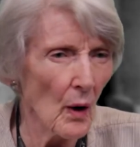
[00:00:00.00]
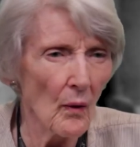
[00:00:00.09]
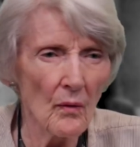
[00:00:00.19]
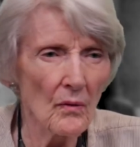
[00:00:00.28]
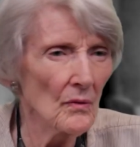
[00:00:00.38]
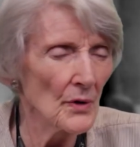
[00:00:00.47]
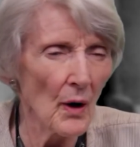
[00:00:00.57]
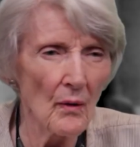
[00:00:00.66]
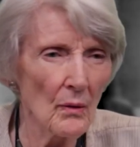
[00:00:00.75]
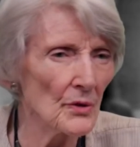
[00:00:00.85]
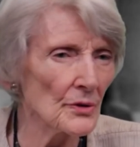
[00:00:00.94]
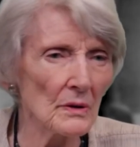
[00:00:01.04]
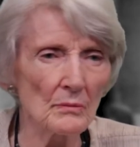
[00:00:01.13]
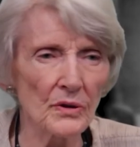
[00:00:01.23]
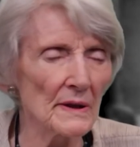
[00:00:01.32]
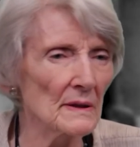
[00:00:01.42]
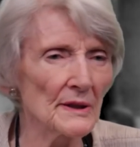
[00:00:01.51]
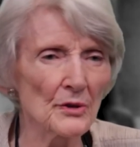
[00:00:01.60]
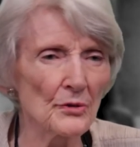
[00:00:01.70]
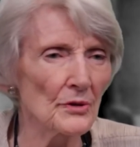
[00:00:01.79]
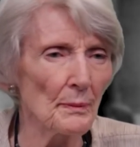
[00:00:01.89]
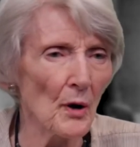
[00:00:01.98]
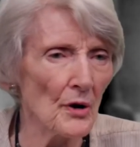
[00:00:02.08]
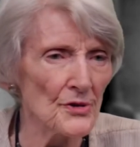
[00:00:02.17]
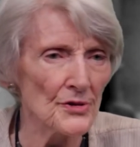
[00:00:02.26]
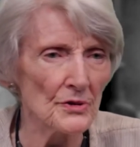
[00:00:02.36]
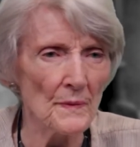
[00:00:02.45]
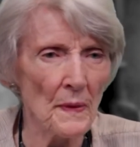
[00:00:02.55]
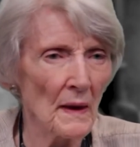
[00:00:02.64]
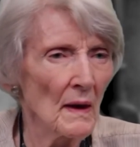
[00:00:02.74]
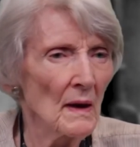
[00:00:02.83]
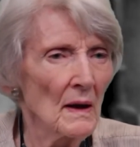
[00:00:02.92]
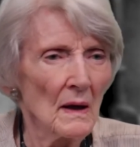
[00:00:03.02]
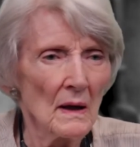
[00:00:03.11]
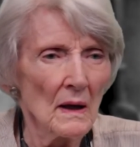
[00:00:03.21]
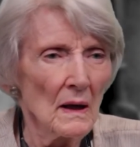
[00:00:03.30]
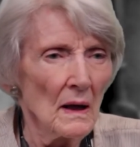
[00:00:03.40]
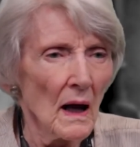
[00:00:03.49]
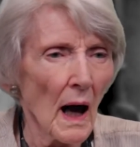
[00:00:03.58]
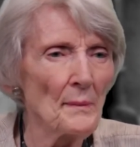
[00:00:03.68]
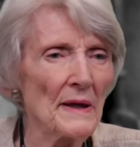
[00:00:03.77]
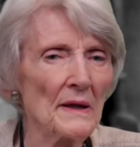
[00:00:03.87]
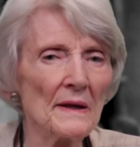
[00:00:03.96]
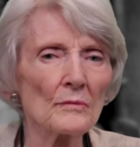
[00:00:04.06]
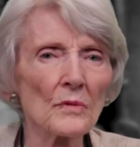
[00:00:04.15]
no. Okay. It was a completely new departure. I mean, it